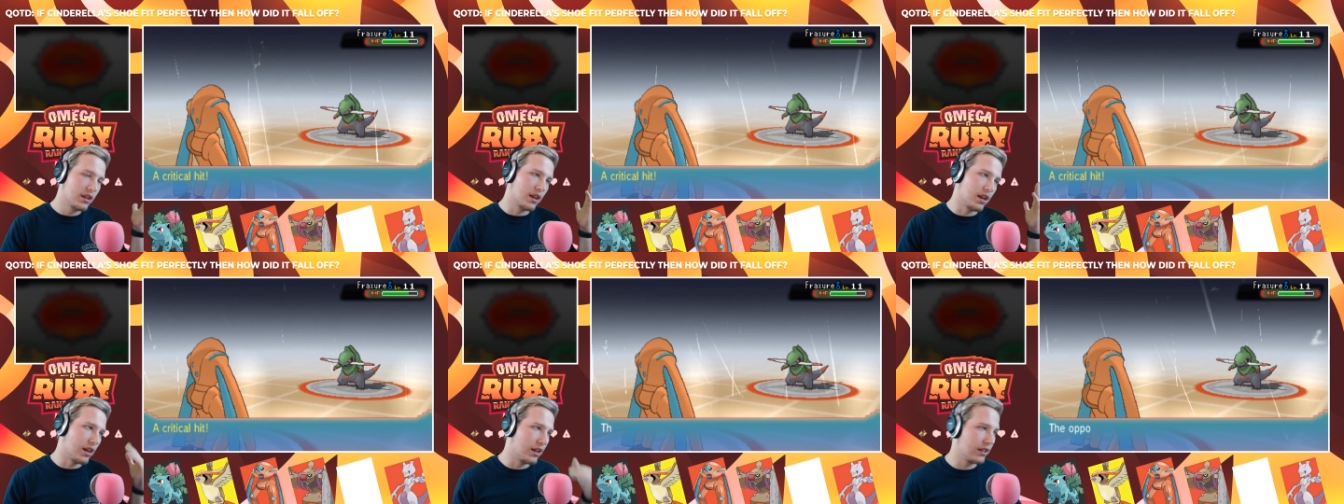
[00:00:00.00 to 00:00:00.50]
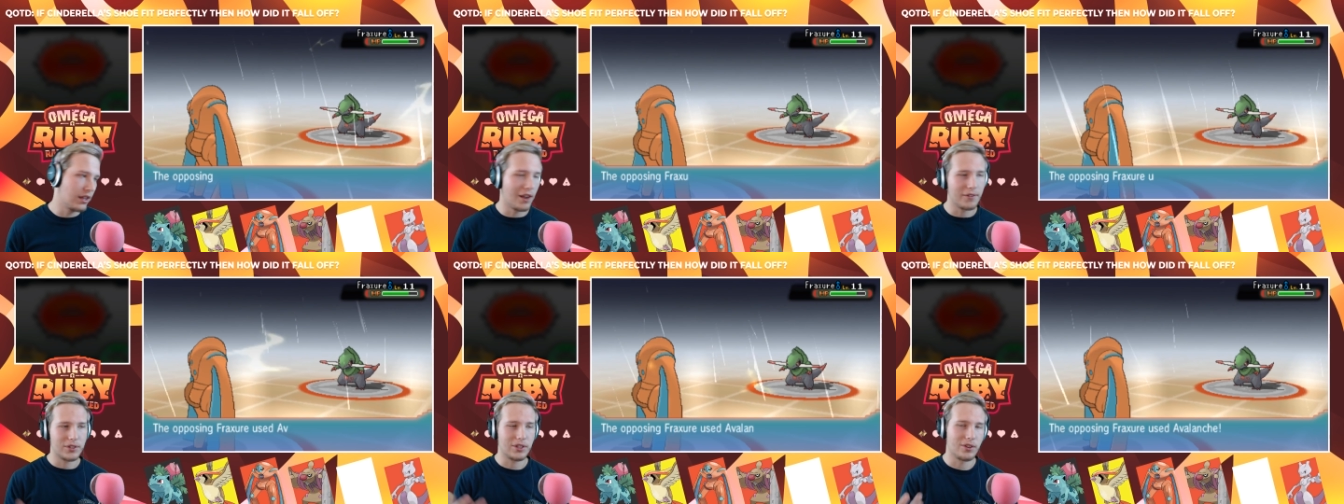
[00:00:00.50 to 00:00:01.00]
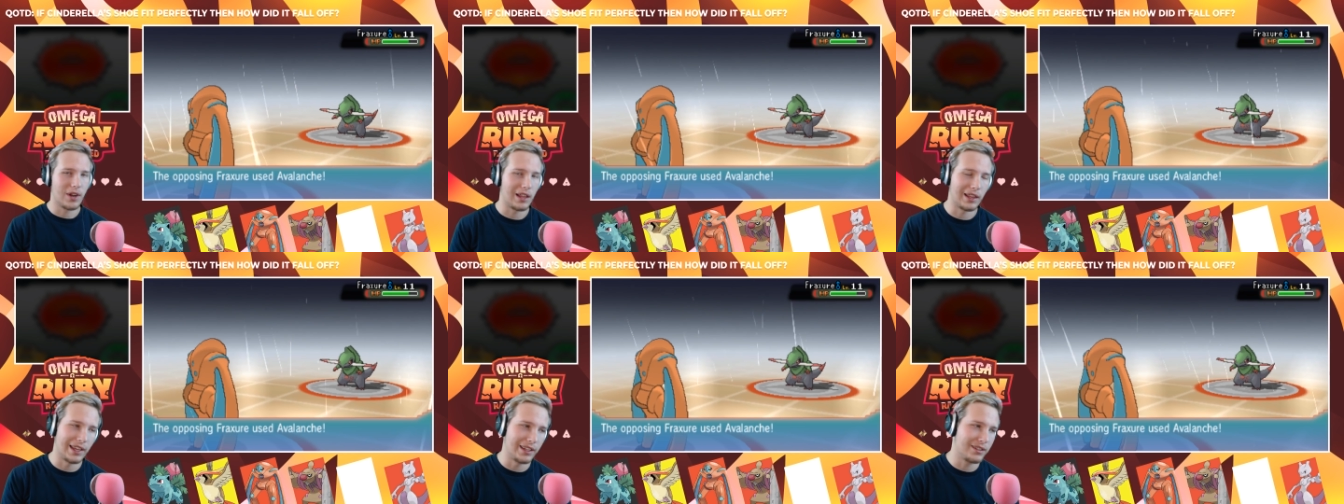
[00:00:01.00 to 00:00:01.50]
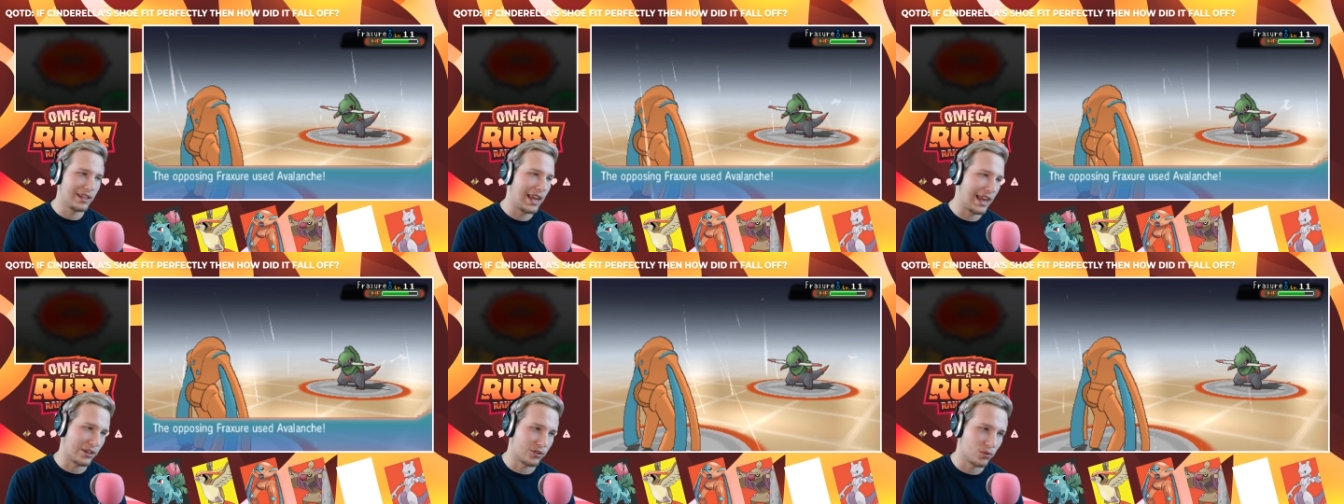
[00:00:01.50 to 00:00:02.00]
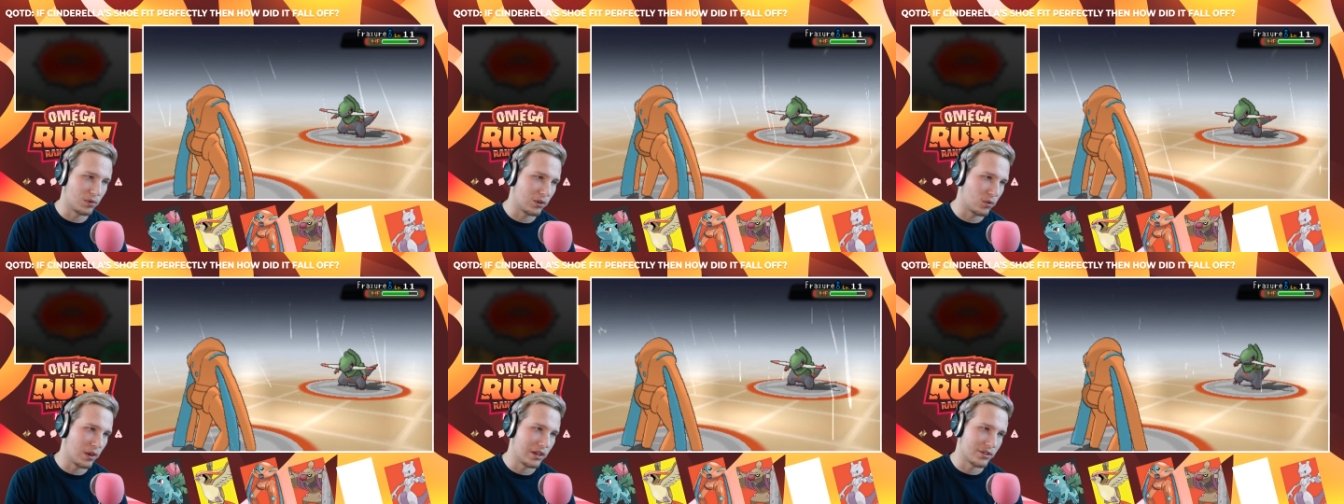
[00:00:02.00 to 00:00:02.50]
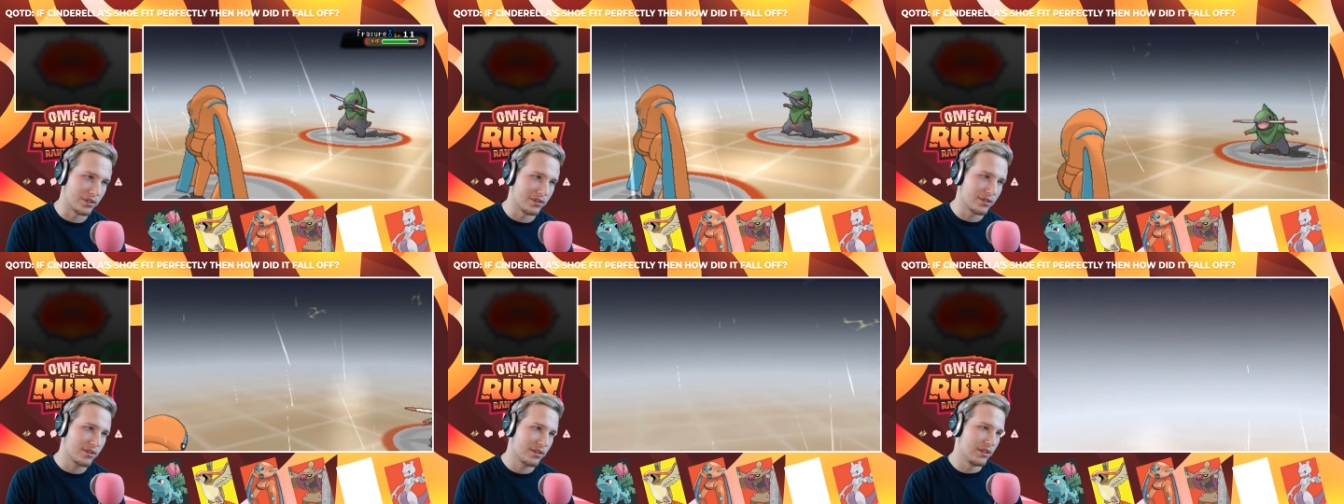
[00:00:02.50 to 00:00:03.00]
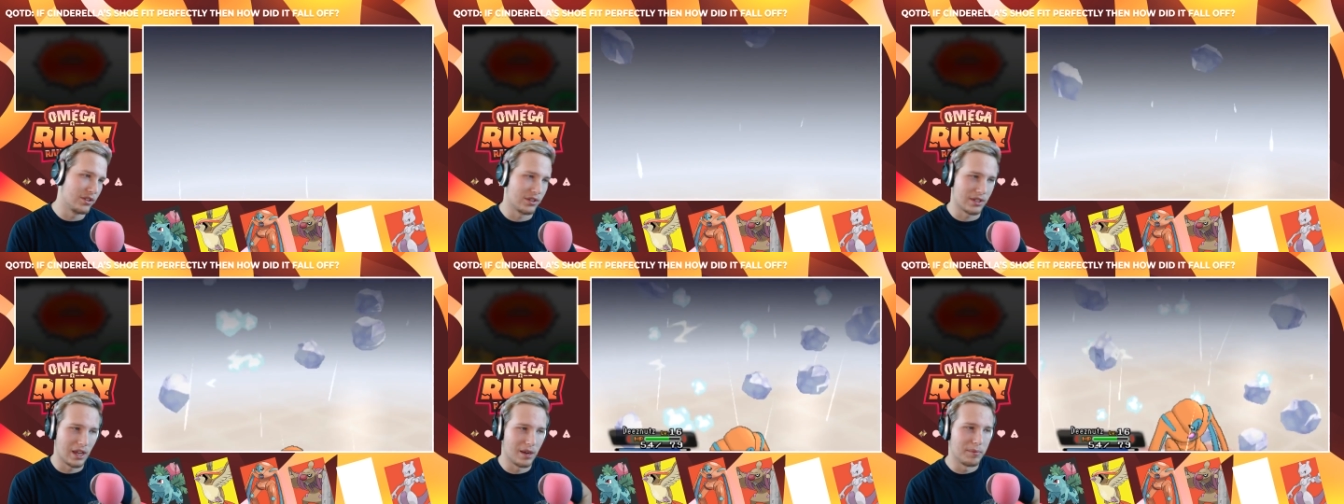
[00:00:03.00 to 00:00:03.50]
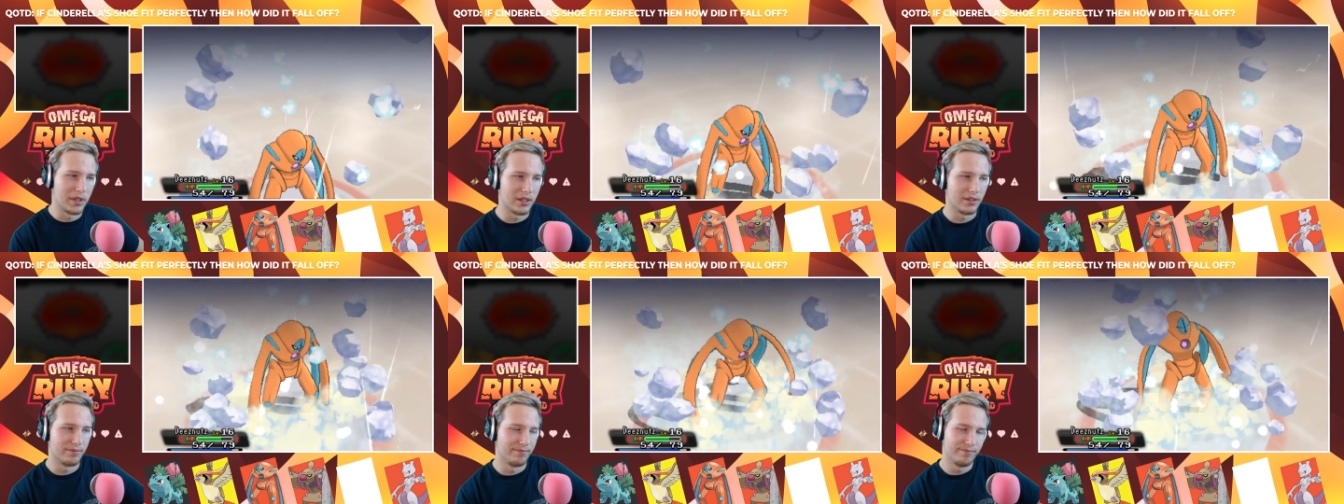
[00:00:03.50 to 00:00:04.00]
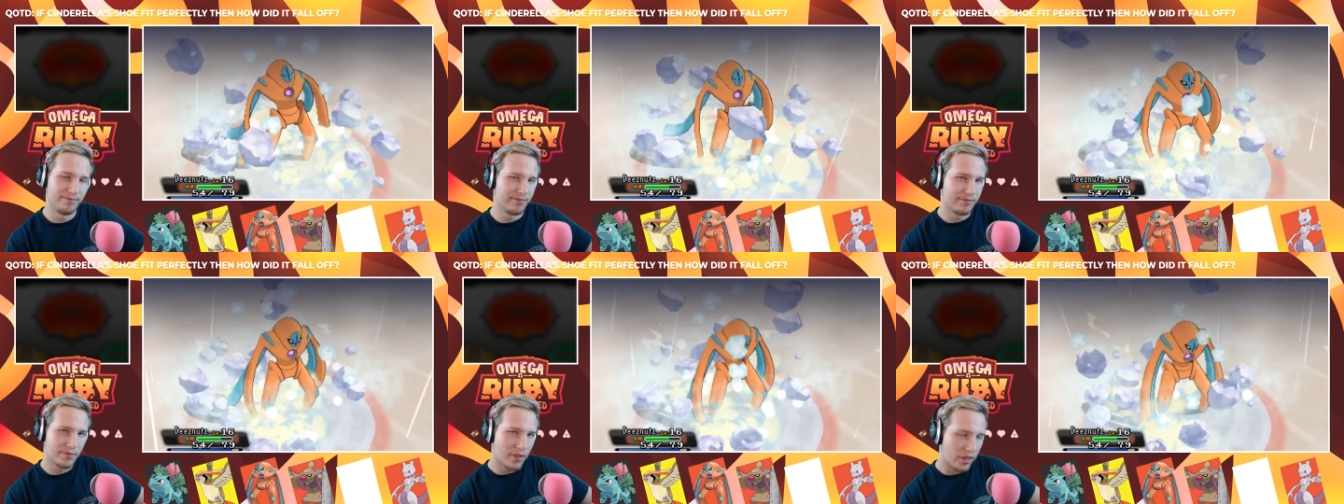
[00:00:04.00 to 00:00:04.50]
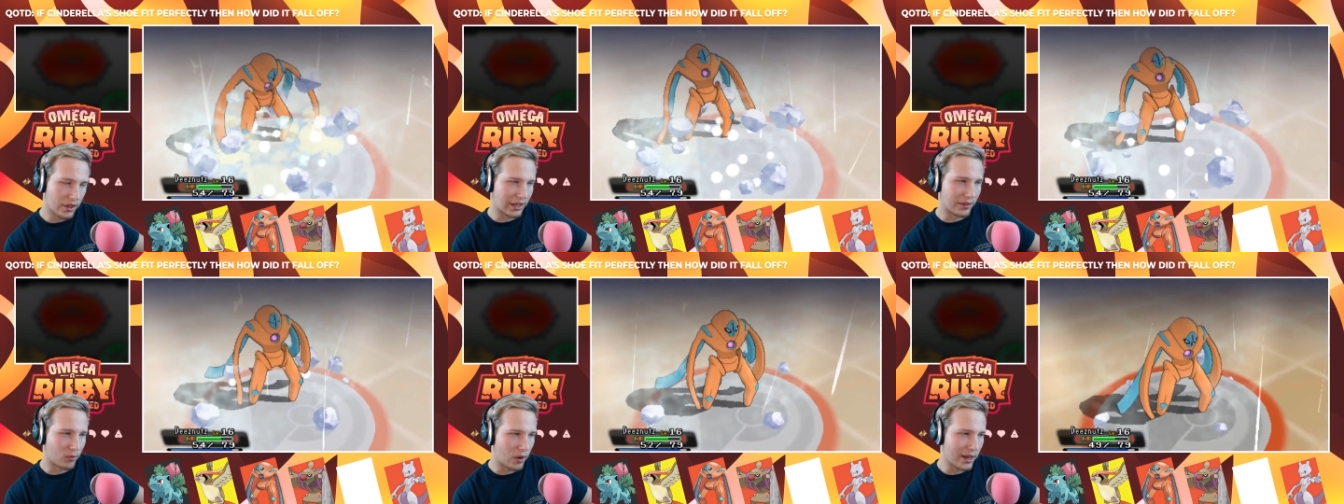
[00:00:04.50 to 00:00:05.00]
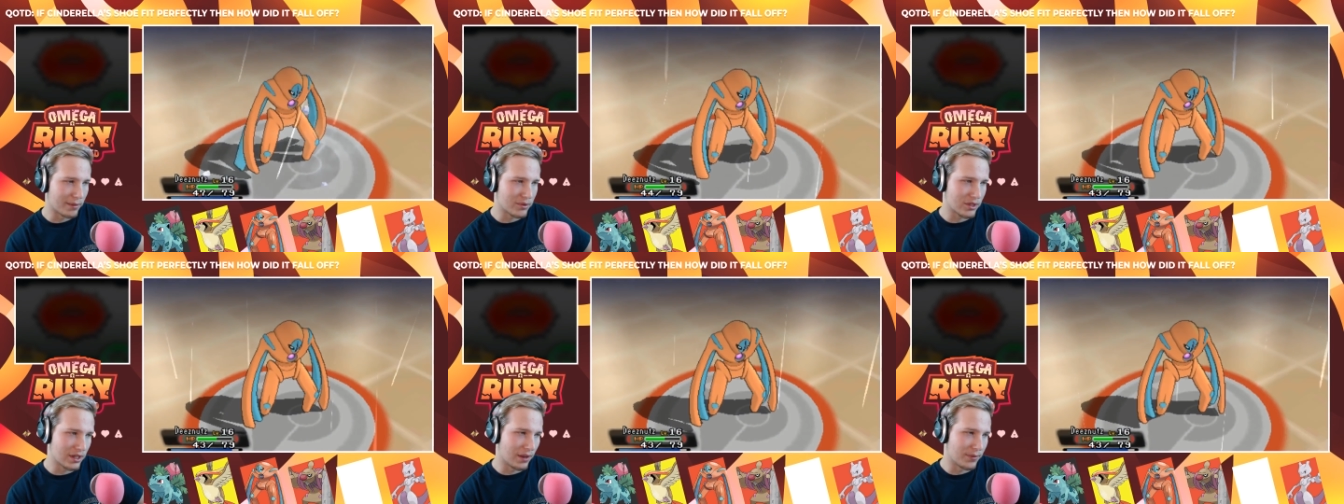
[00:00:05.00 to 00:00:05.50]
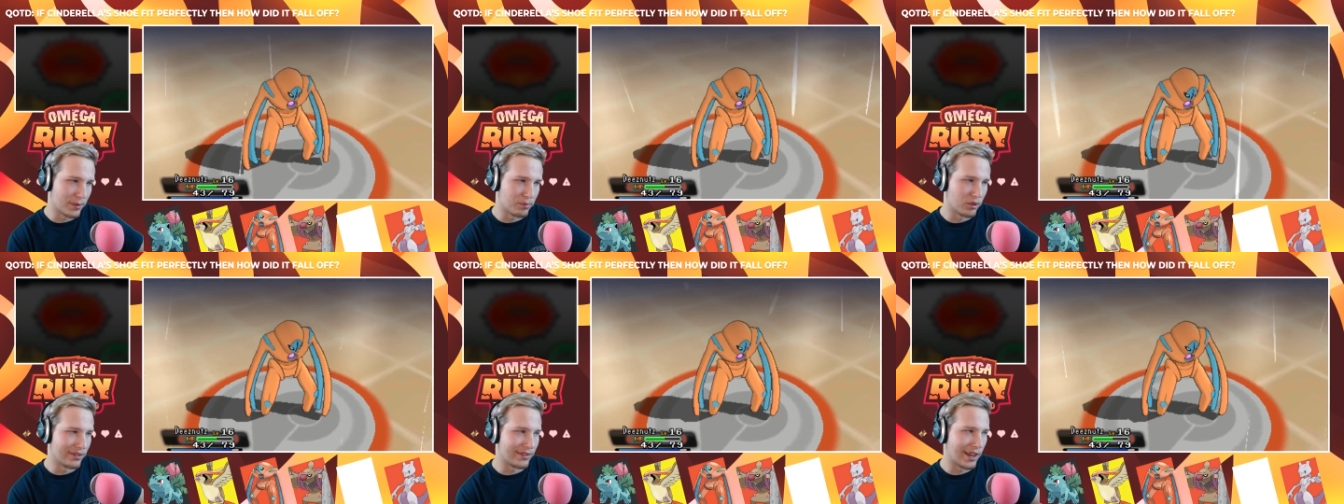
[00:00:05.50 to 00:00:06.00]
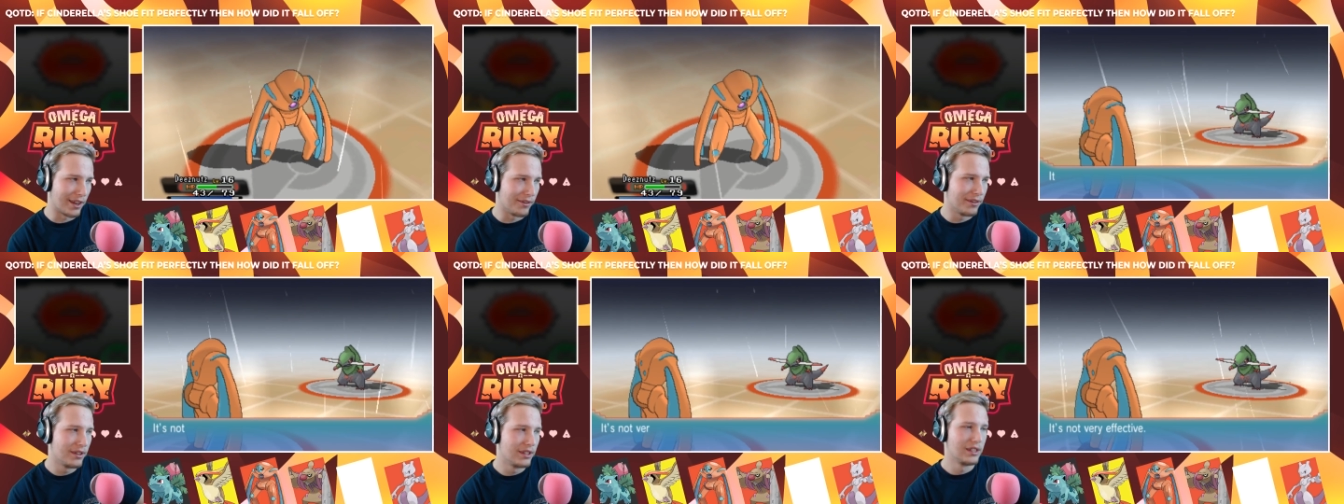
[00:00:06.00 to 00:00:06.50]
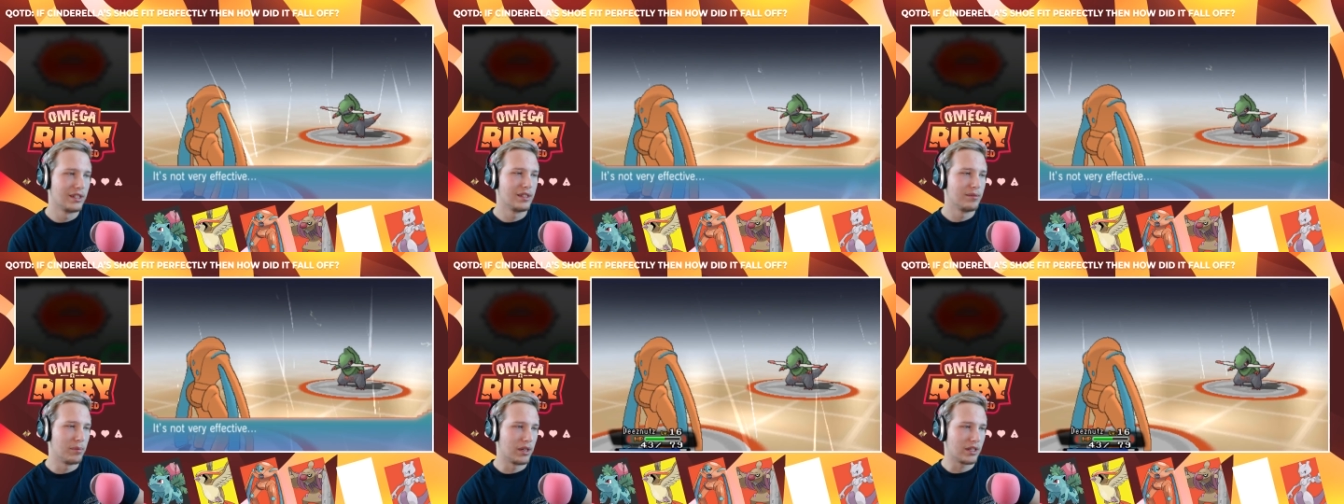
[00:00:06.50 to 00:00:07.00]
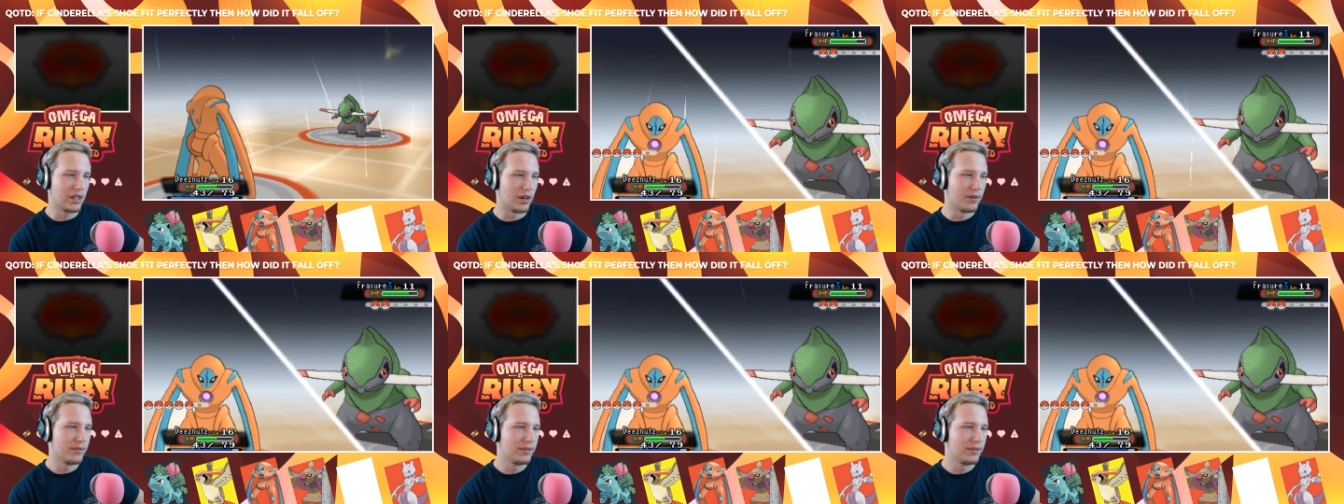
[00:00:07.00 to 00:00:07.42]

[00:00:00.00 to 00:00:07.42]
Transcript: Obviously, they're not like actual real questions. It's just kind of me thinking of random stuff to put down. But, you know.